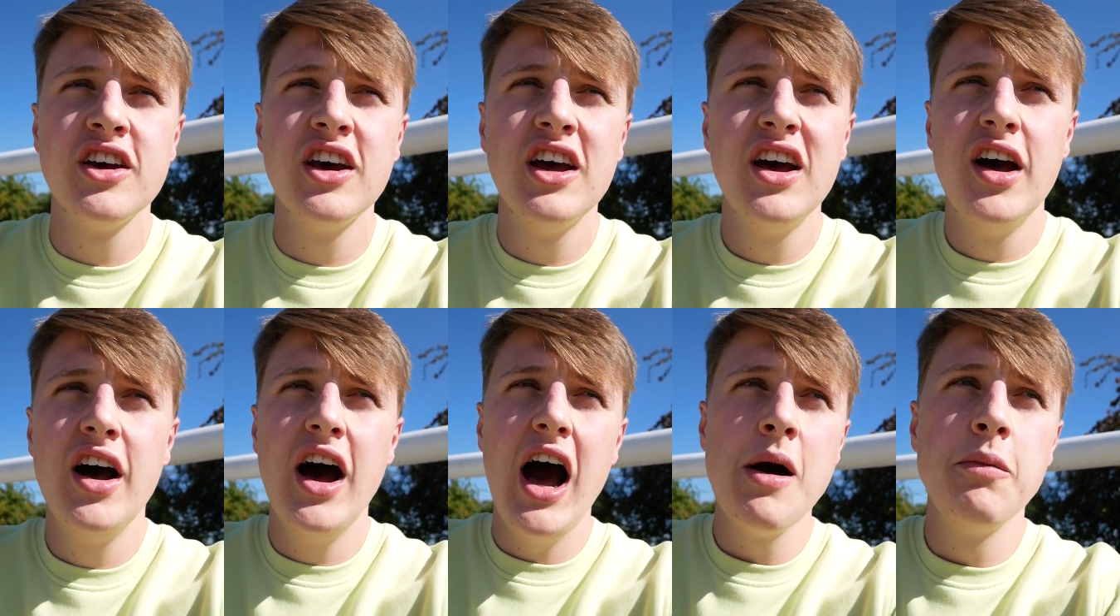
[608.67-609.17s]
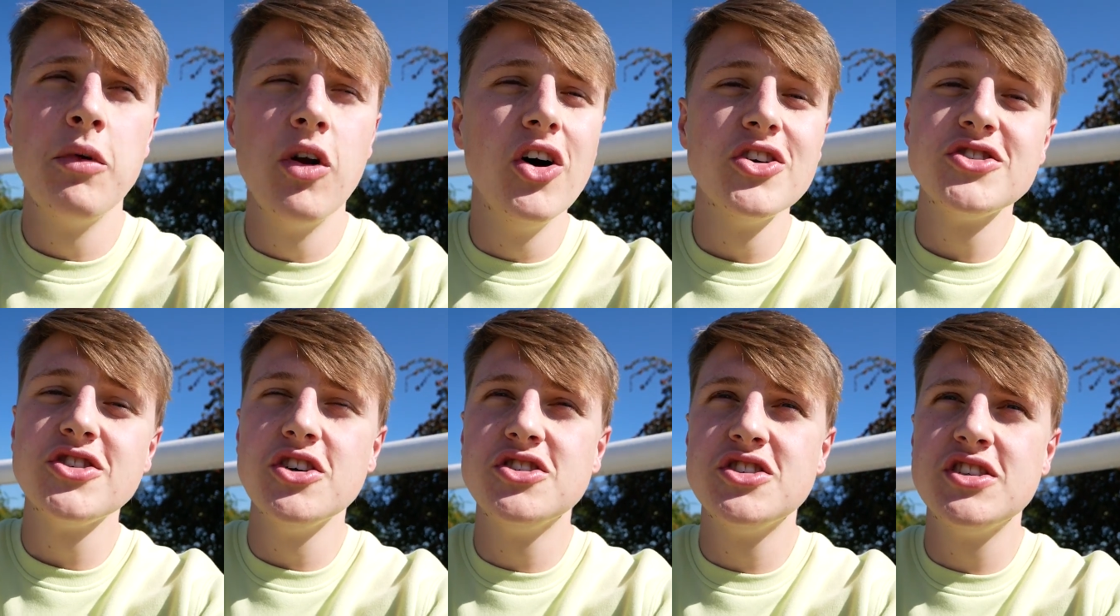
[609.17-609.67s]
And we'll
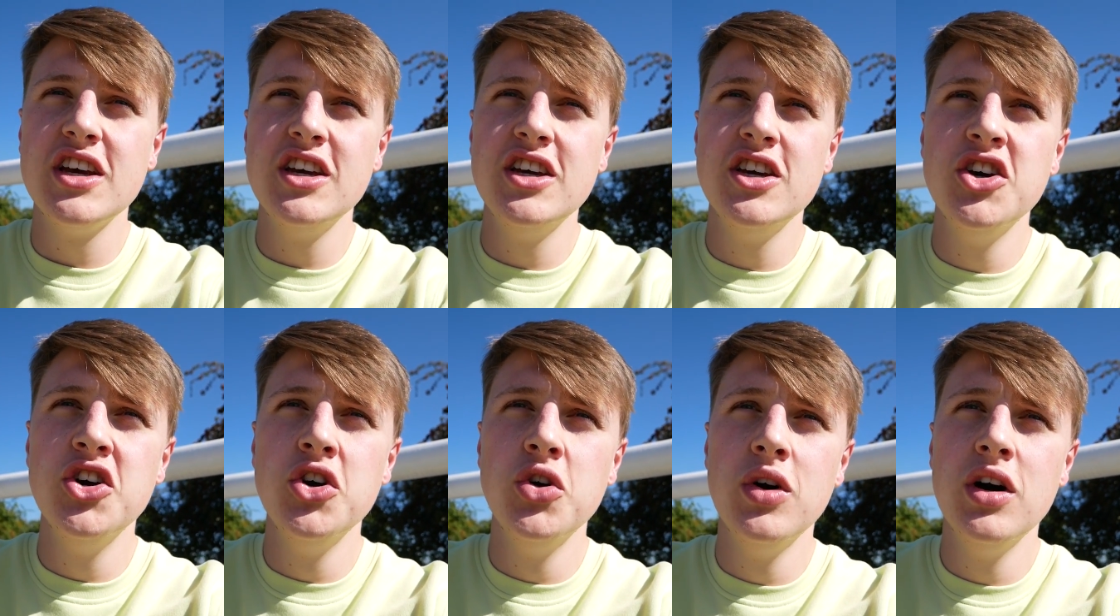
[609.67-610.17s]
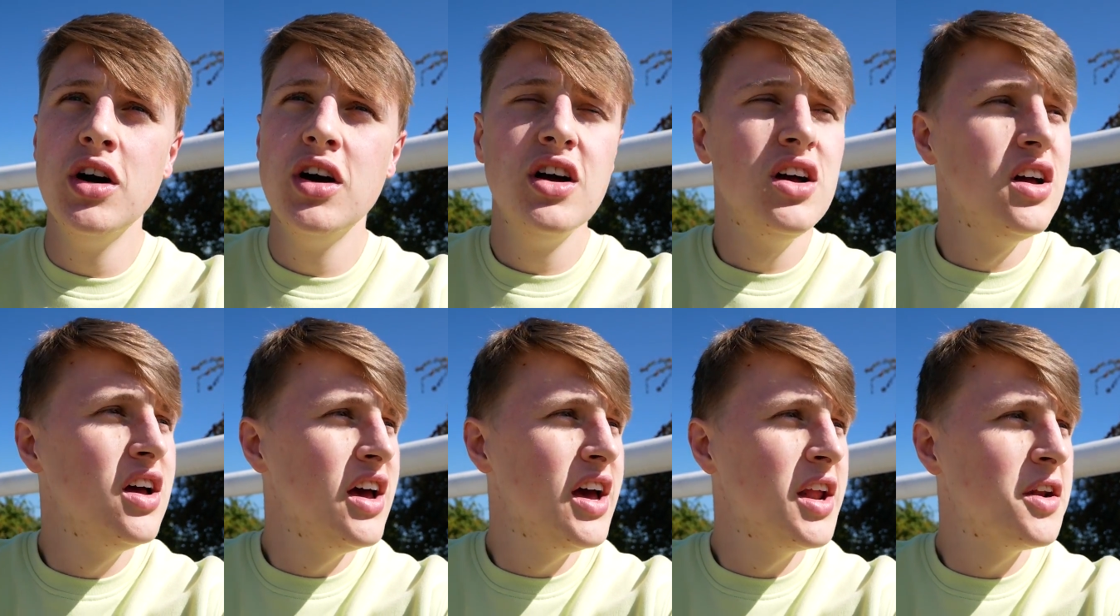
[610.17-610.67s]
also see you
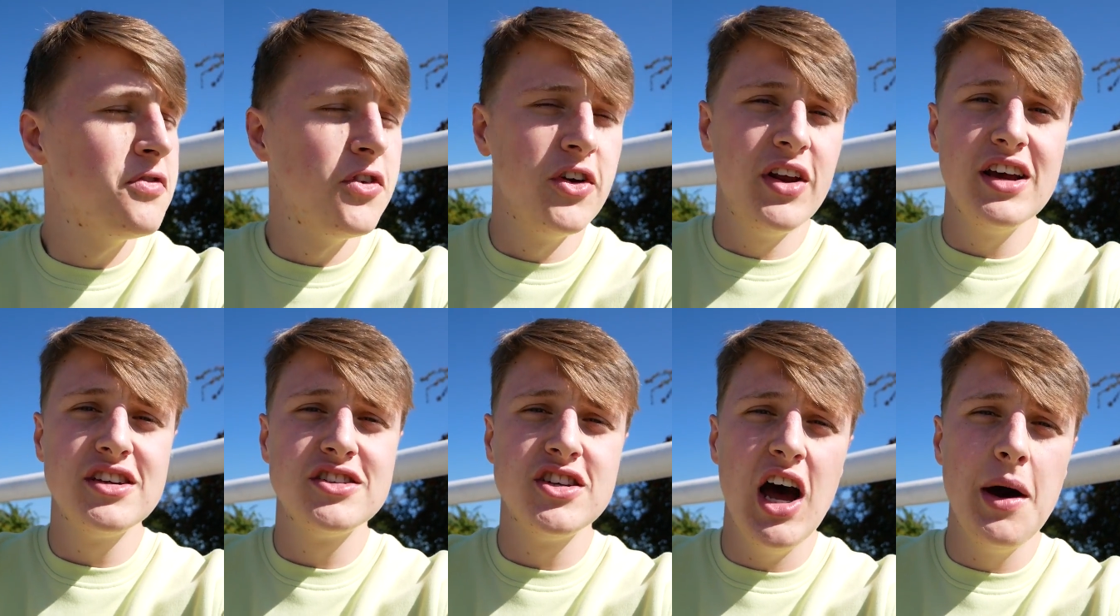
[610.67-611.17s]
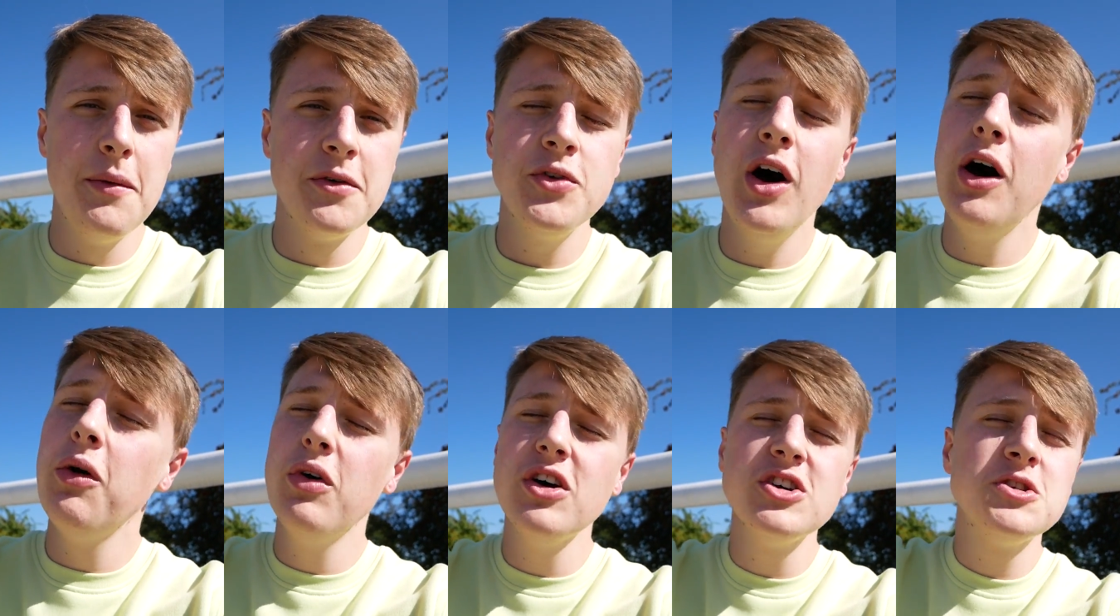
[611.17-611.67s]
in a few days' time as
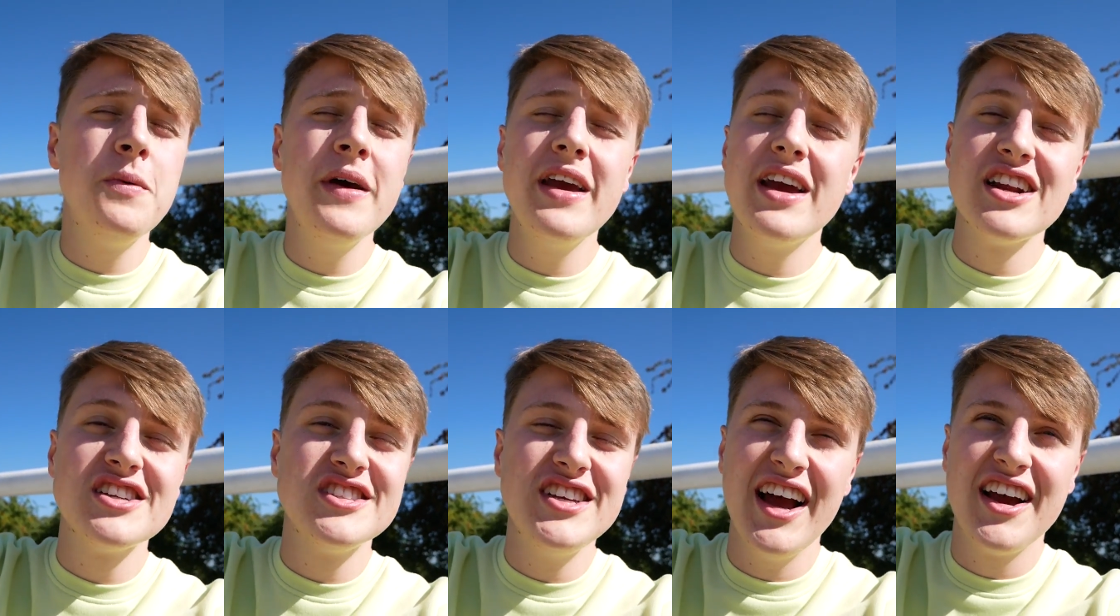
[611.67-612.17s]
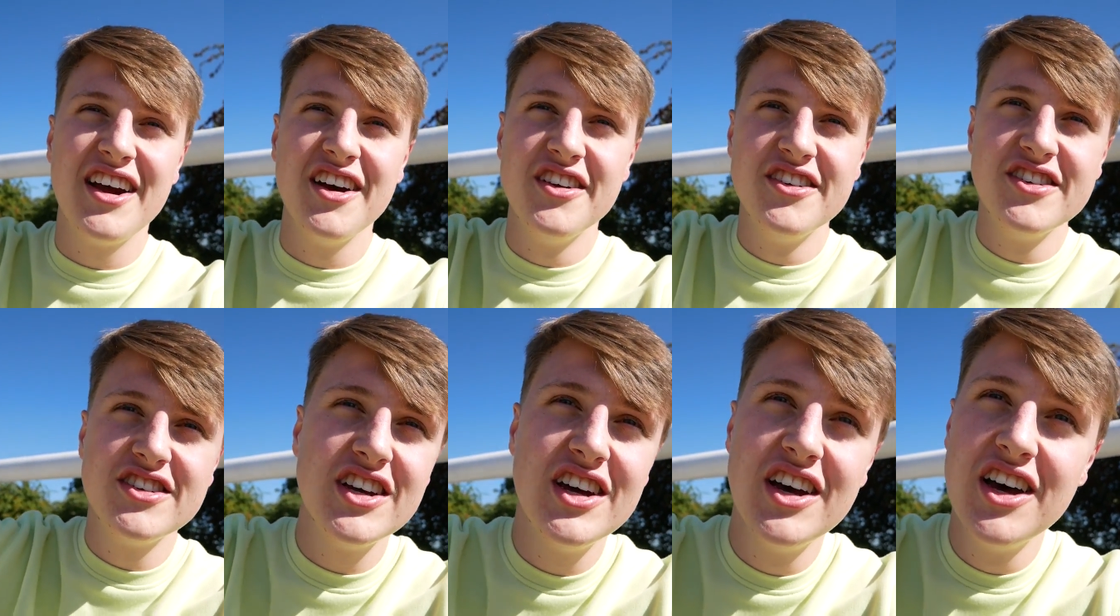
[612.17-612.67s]
well. We'll speak in a
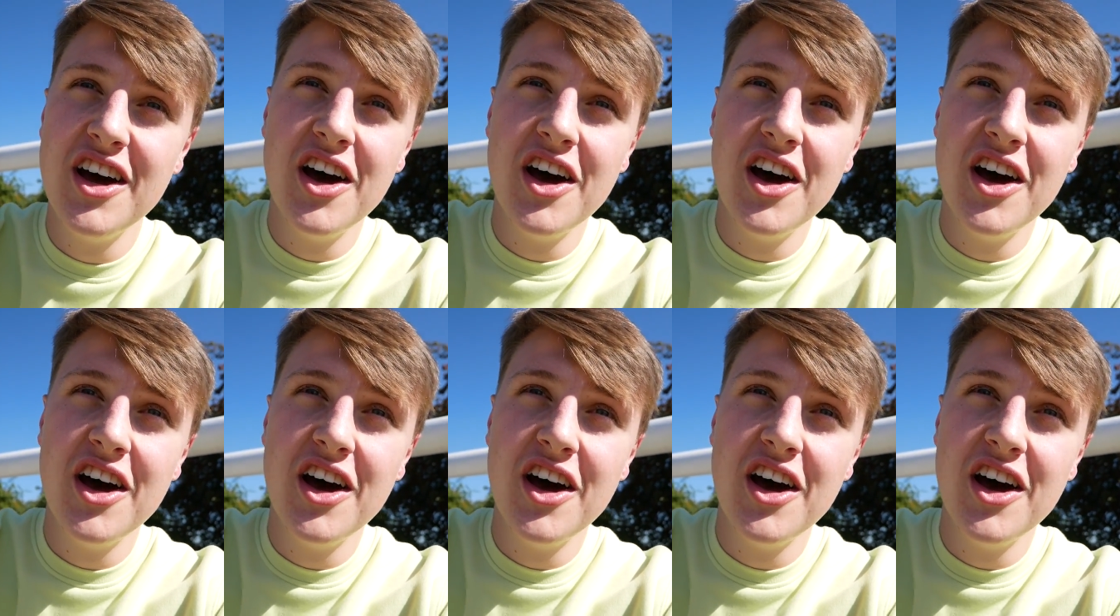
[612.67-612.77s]
second.